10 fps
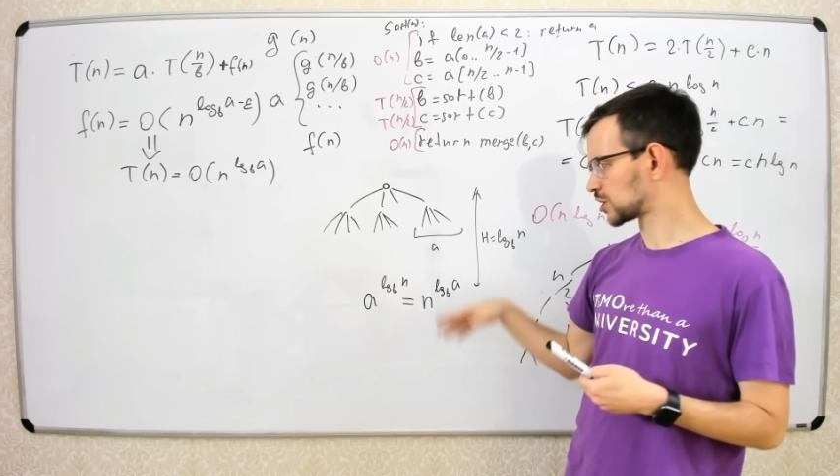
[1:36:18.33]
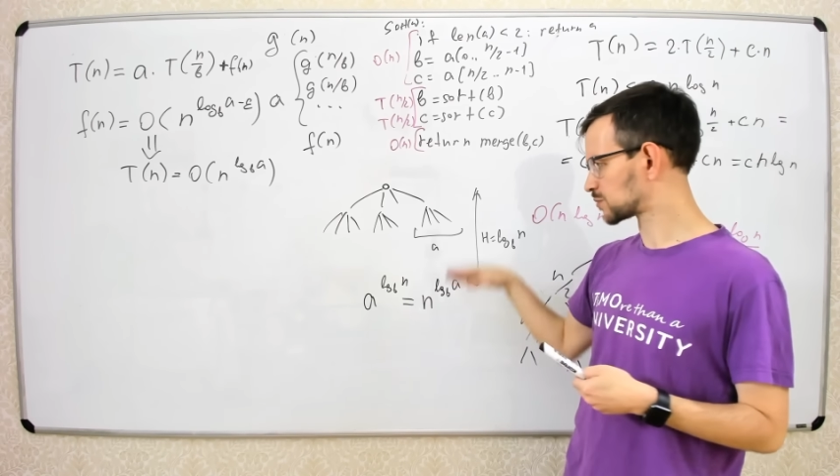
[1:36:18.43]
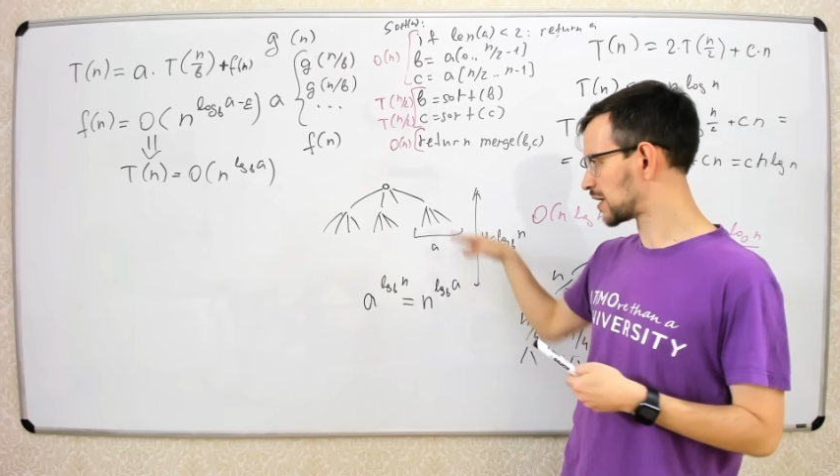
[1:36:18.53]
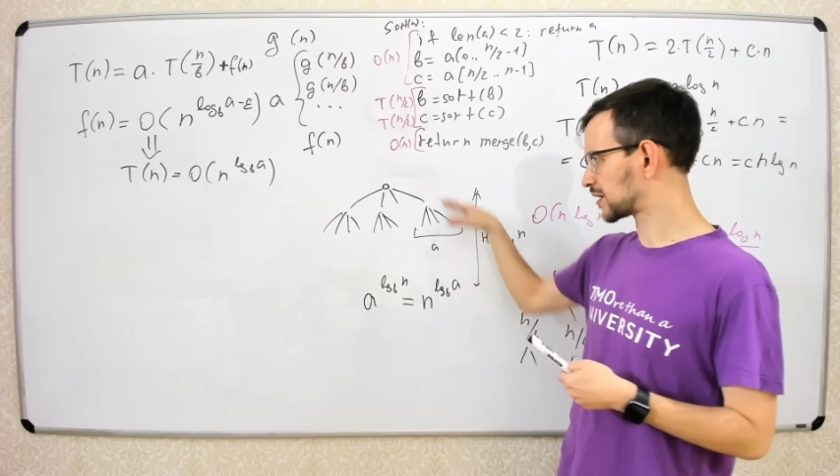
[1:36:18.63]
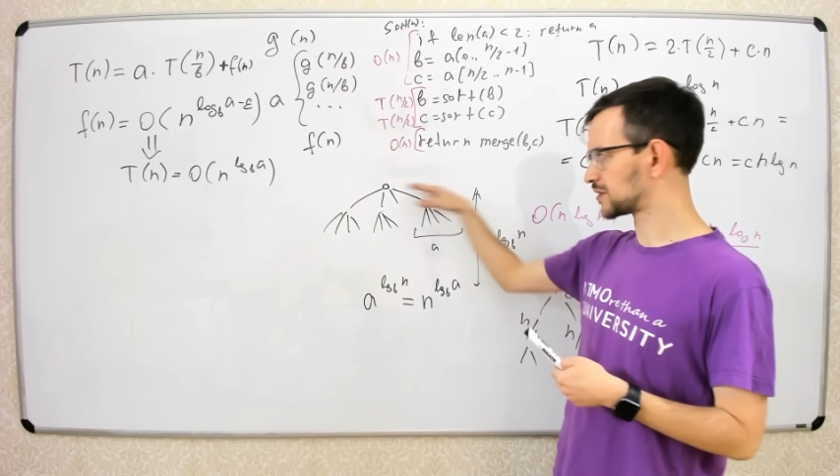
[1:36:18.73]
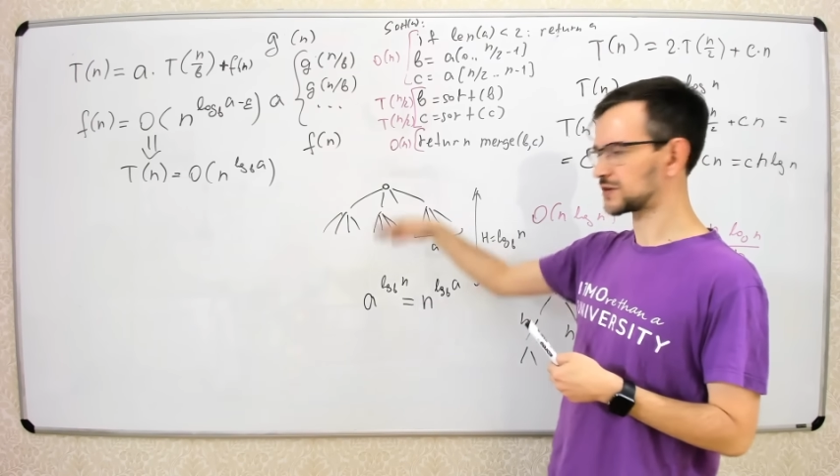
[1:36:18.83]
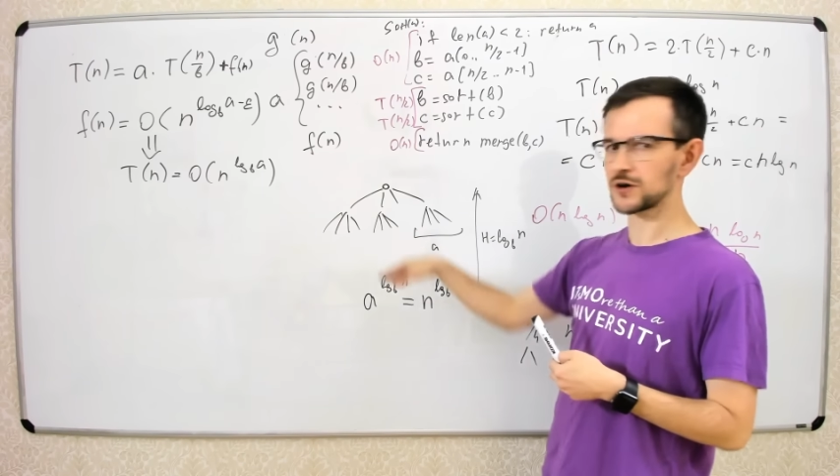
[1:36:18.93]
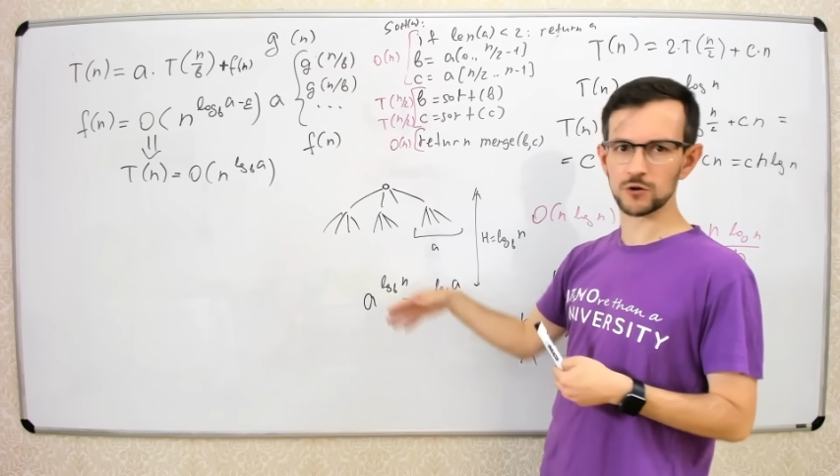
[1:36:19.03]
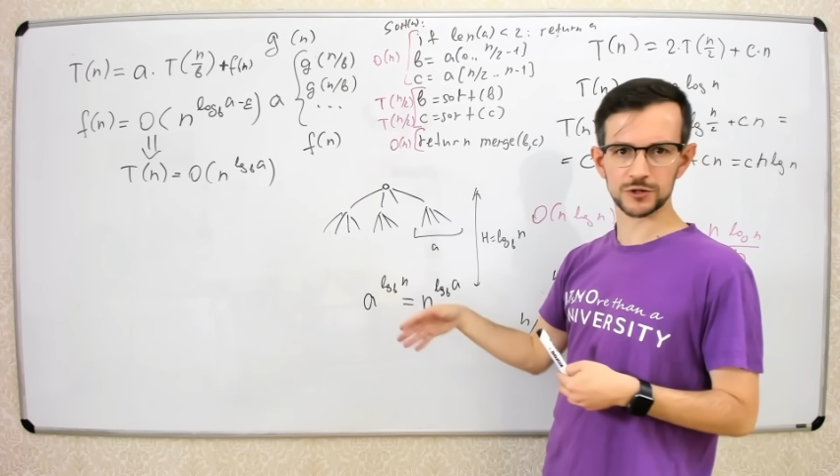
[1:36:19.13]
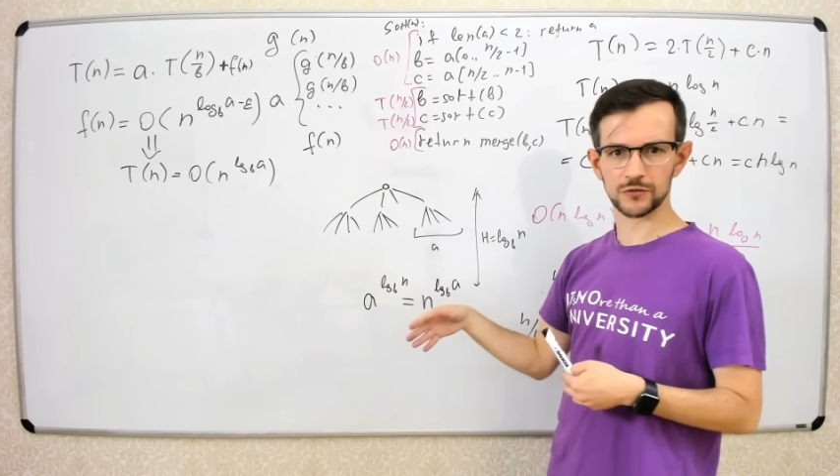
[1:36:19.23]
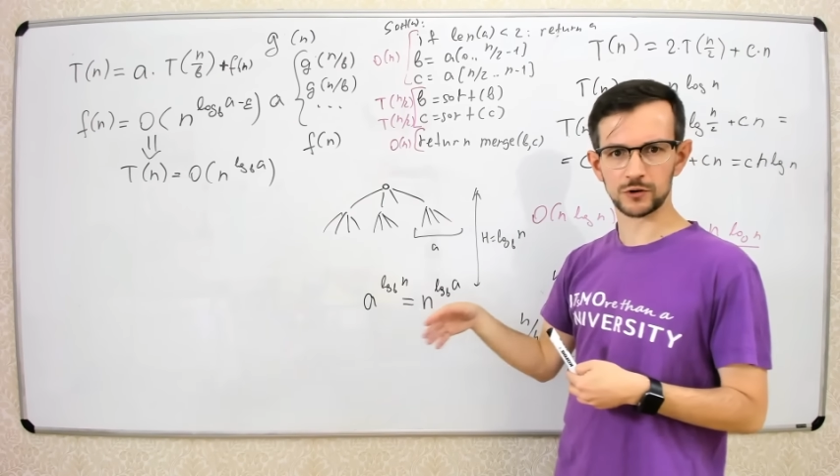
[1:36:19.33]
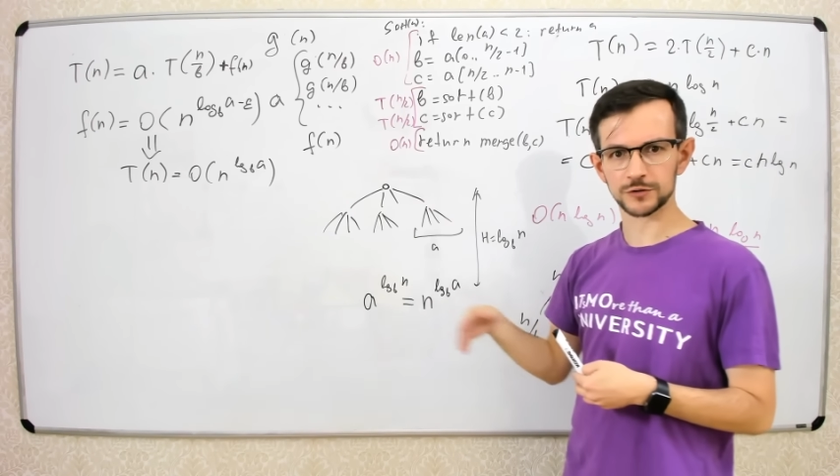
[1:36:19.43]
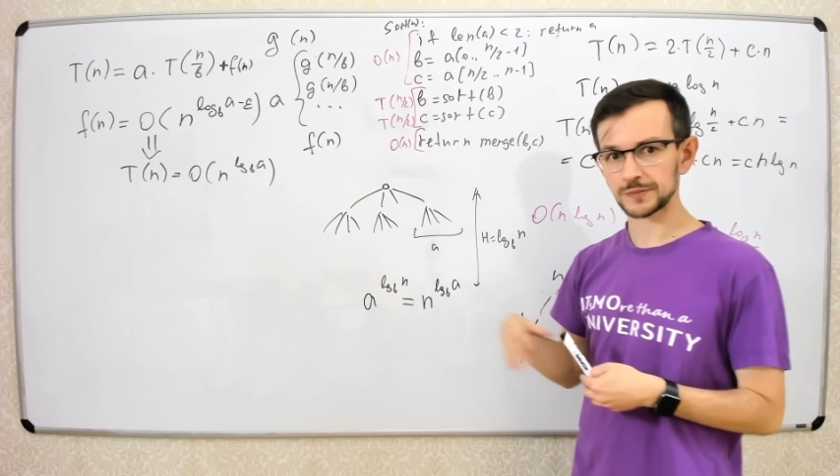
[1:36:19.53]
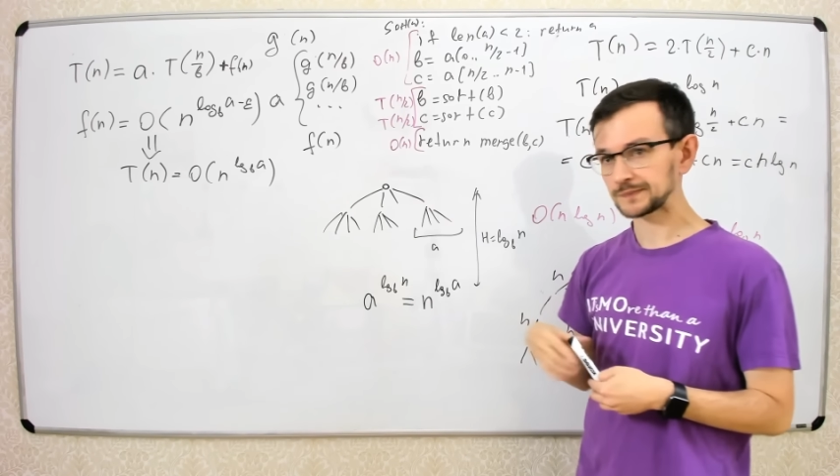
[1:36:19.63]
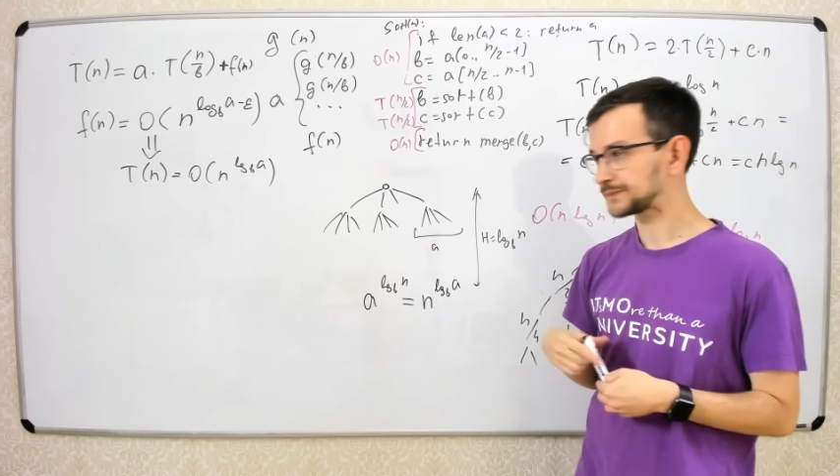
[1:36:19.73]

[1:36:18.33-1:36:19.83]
just making these recursive calls.